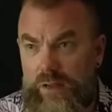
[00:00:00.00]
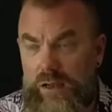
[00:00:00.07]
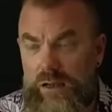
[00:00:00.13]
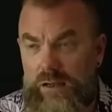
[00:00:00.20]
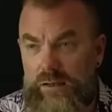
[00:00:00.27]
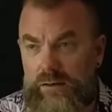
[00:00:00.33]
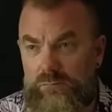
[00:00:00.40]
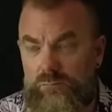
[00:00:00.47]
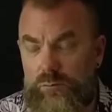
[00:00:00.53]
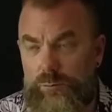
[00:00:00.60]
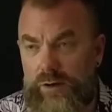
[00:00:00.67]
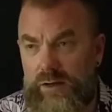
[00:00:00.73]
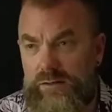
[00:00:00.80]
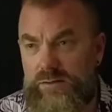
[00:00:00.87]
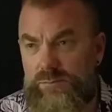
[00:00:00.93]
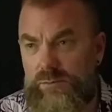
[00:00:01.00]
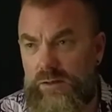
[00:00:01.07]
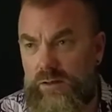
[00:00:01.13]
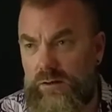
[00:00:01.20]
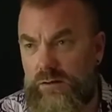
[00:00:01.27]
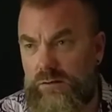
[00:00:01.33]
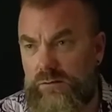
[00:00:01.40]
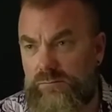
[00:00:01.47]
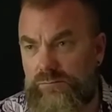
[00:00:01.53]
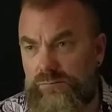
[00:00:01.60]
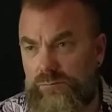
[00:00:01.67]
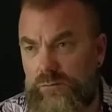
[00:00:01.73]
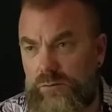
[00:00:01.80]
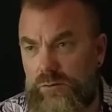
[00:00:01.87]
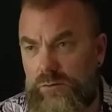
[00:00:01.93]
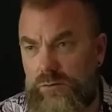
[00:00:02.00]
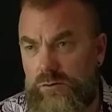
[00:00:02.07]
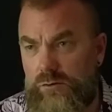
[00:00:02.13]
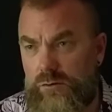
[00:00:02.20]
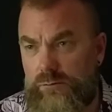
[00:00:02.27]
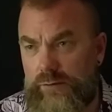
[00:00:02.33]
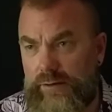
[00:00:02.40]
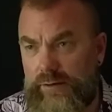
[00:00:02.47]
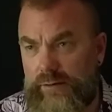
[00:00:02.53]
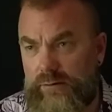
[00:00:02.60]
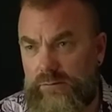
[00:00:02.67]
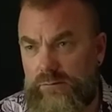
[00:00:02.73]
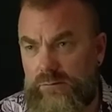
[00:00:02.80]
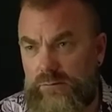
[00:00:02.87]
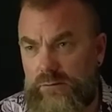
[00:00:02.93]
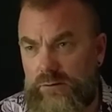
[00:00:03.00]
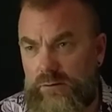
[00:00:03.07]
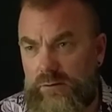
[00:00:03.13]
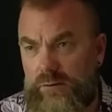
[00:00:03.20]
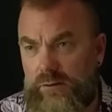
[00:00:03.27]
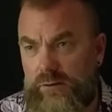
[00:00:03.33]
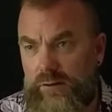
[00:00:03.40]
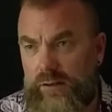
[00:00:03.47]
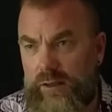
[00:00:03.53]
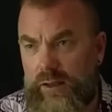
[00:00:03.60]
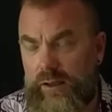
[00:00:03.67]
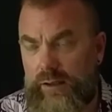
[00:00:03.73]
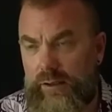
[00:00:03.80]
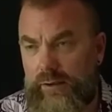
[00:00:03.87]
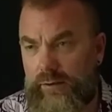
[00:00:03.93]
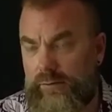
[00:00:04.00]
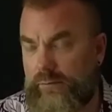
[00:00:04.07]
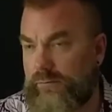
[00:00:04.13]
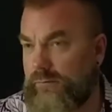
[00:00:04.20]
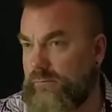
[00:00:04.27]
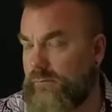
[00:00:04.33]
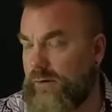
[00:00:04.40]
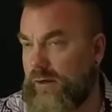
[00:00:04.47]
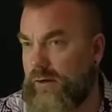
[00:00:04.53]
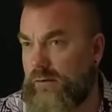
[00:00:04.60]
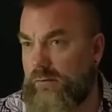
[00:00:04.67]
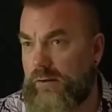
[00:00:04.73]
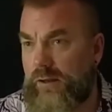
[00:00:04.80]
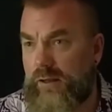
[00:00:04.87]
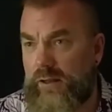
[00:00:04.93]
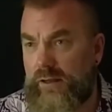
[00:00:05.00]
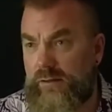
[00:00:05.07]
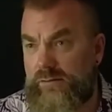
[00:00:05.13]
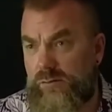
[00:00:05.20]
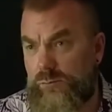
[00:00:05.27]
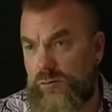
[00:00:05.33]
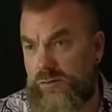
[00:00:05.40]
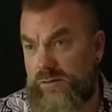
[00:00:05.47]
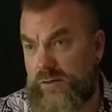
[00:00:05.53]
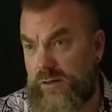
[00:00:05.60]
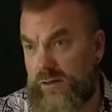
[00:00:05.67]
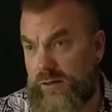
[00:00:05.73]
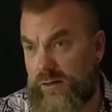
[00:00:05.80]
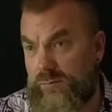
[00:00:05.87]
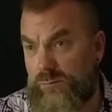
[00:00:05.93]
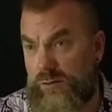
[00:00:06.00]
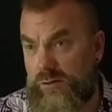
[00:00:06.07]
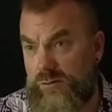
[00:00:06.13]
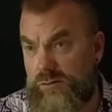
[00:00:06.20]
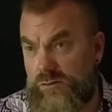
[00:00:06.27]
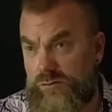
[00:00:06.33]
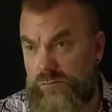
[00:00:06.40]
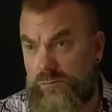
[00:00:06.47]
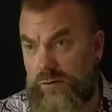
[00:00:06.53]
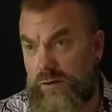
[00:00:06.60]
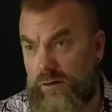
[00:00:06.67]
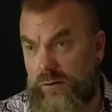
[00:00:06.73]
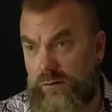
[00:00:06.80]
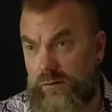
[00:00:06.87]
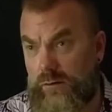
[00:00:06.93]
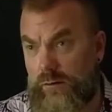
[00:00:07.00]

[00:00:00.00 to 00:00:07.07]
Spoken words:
It reminds me of knowing. Wow, it's almost like administering